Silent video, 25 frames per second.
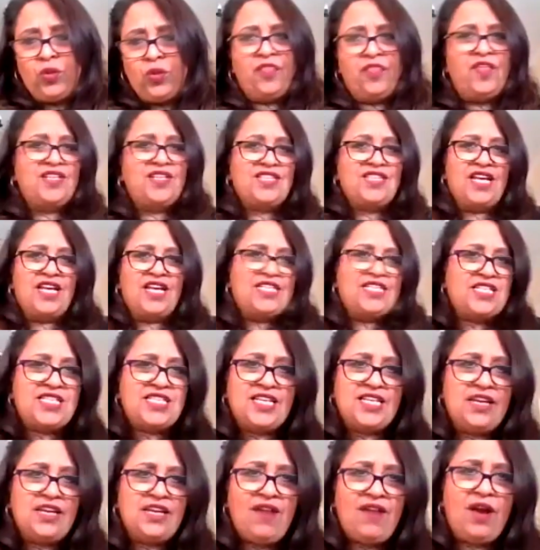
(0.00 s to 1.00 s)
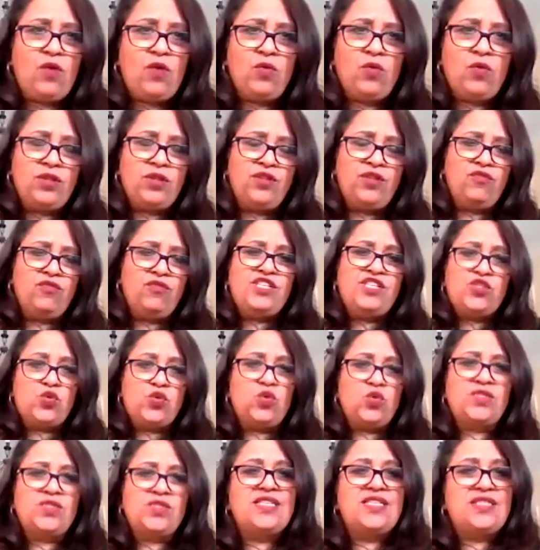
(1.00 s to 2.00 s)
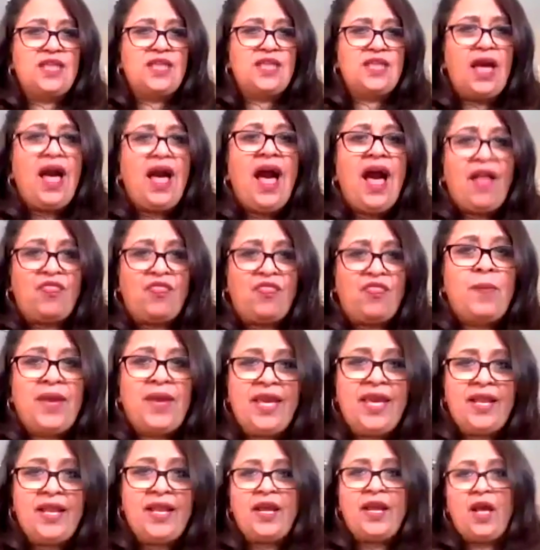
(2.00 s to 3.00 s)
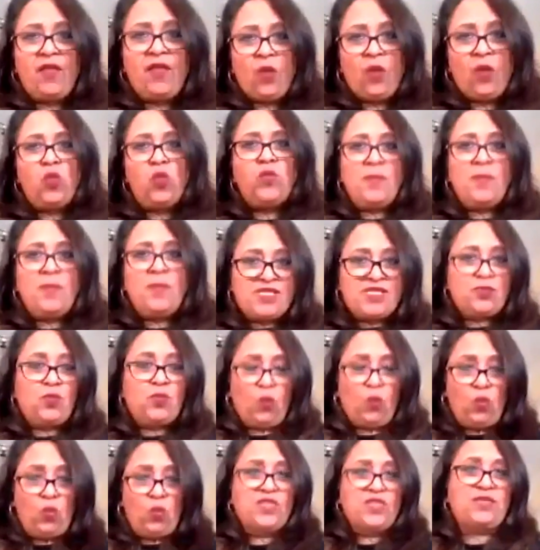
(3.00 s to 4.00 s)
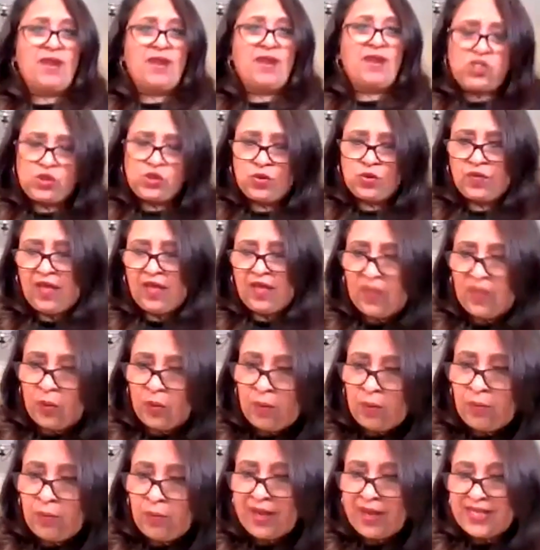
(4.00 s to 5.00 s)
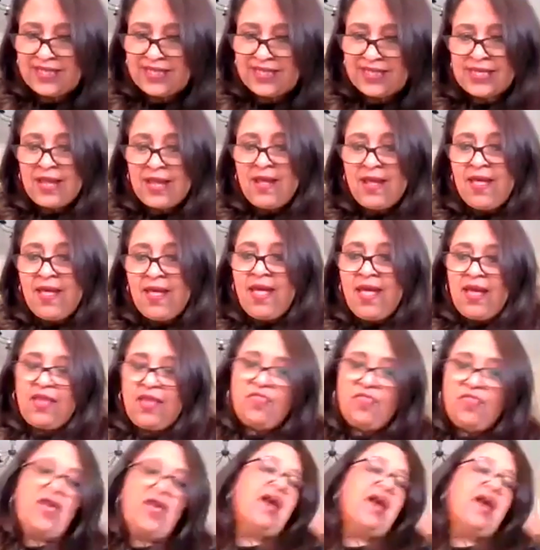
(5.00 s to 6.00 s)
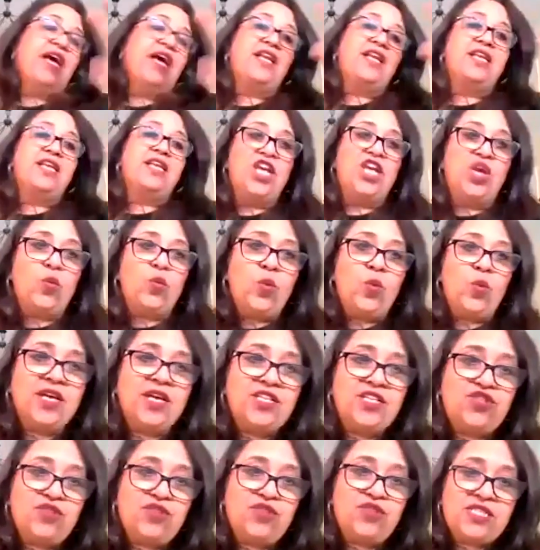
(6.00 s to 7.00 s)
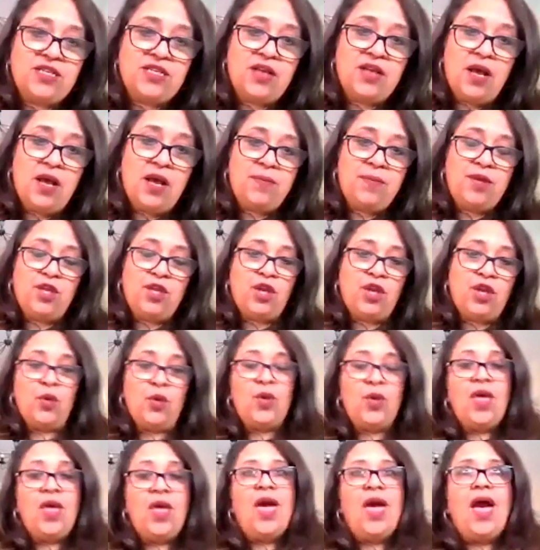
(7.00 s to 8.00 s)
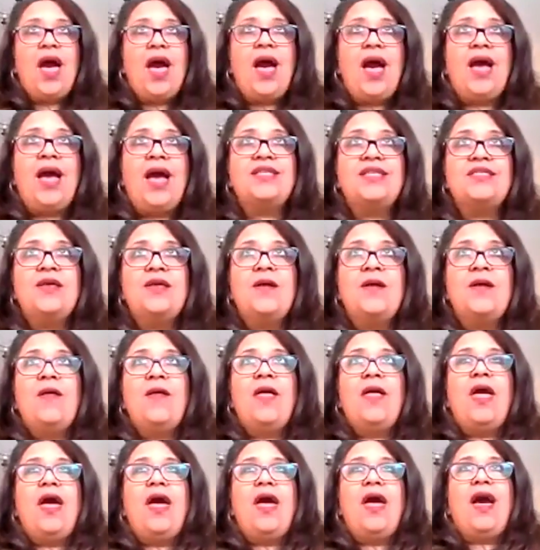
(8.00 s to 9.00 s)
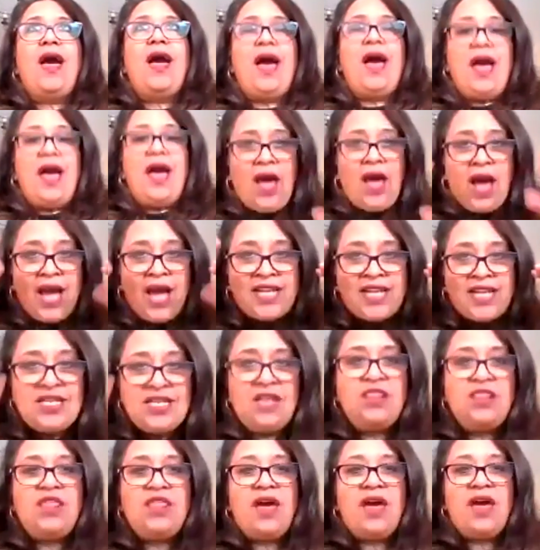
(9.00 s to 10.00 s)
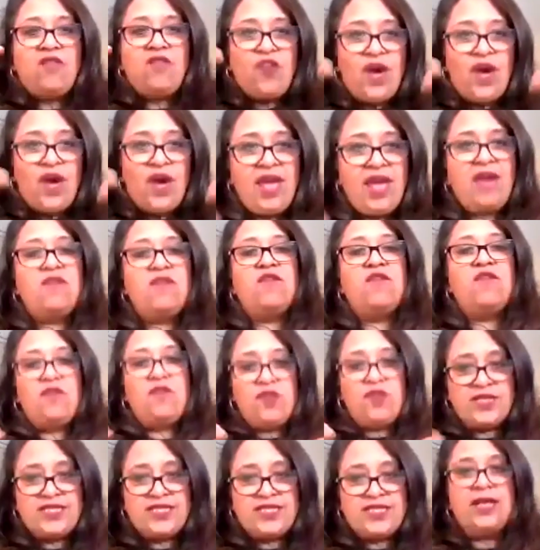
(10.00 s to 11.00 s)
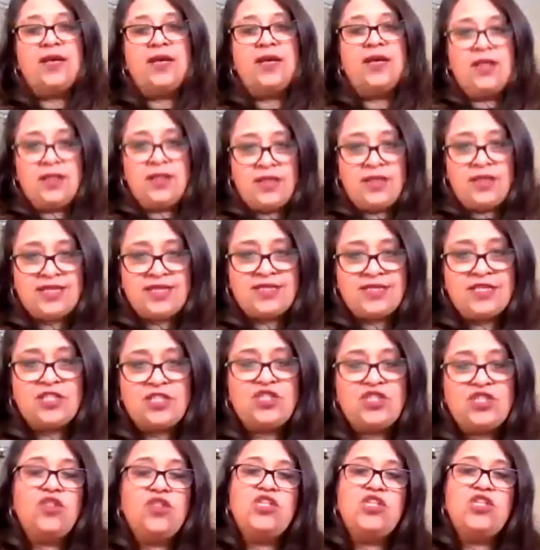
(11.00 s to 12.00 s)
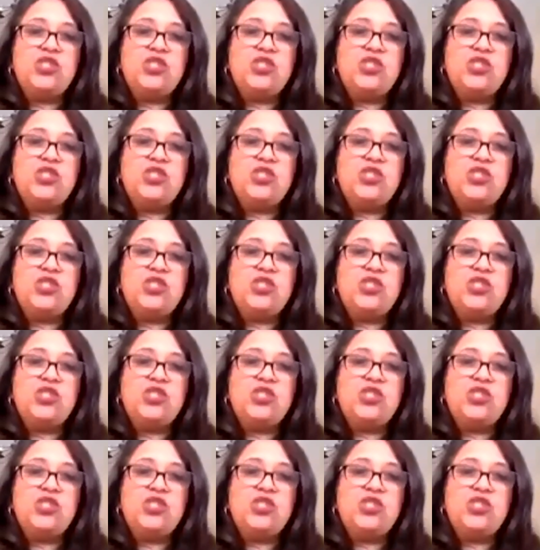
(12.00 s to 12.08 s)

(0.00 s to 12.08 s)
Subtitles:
things I needed to give out, all the resources at the beginning. I always made sure that there were breaks in there, had keywords written up, and I did that for every single lesson. So the